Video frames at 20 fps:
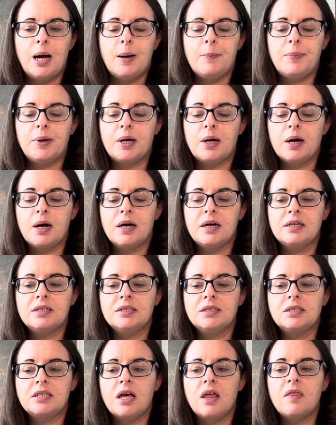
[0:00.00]

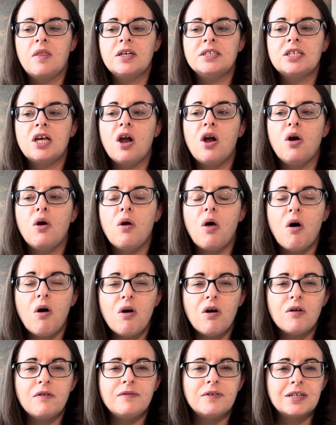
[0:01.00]
because there's a
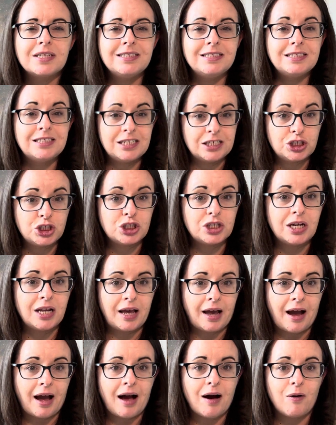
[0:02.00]
lot of
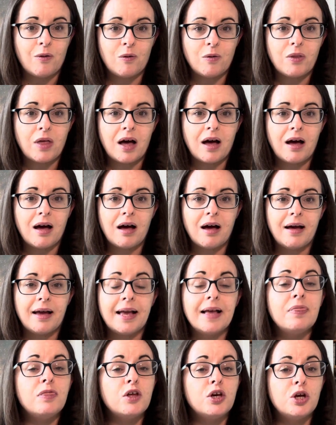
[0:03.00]
conditioning out there
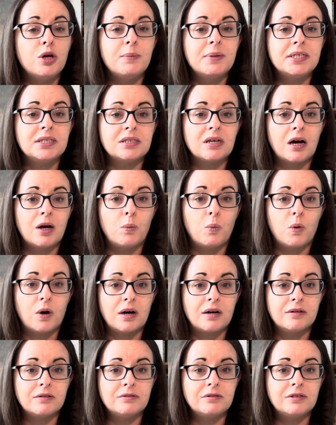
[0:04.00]
in the human design
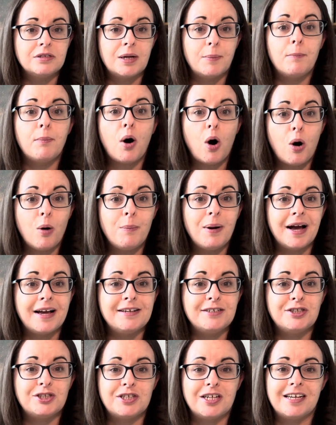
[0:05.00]
world, in pop
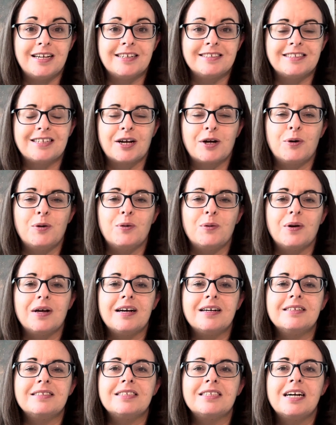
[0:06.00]
HD as I call
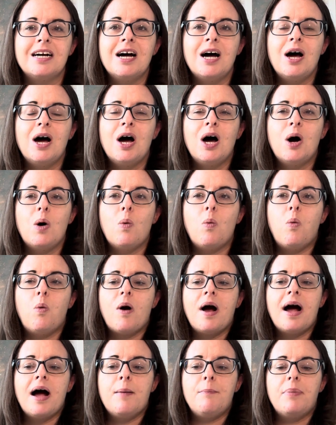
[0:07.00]
it,
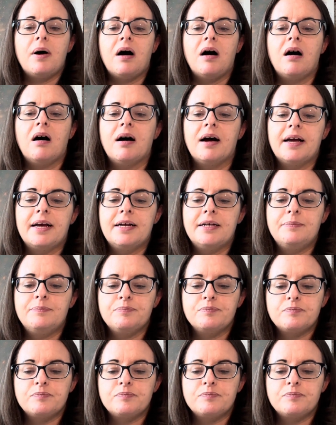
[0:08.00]
whereby